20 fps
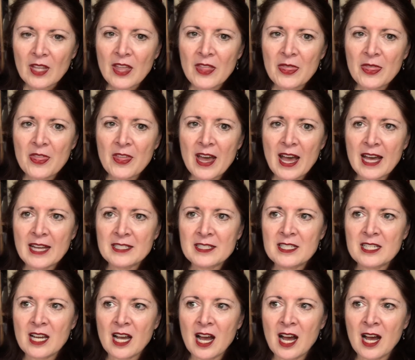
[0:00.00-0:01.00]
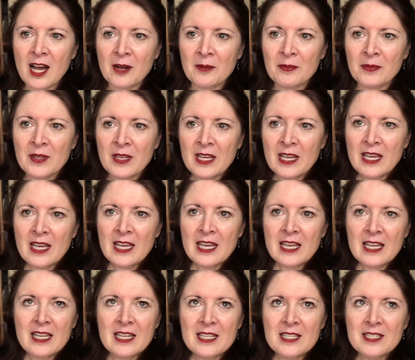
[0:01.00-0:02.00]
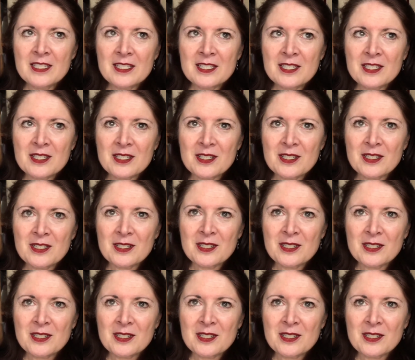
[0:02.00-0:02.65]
that um, is